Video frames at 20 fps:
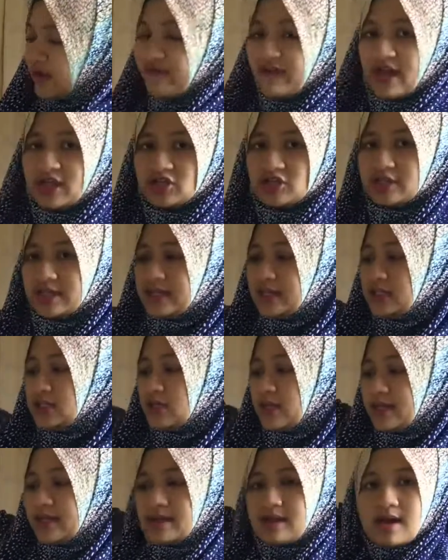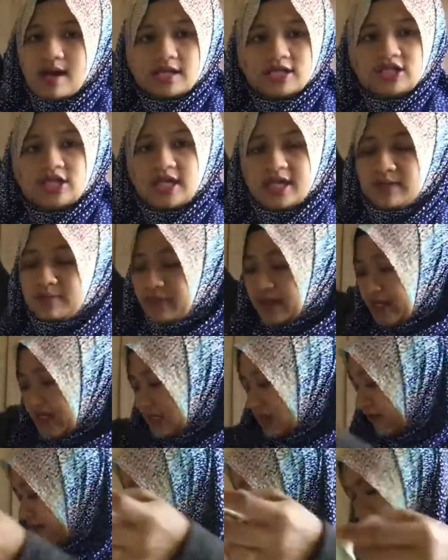I've actually done a chain
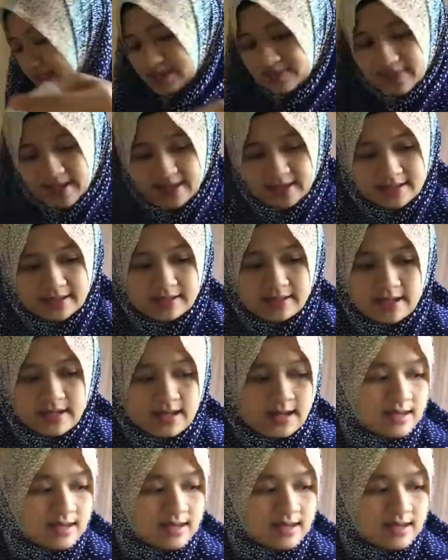piece of this melon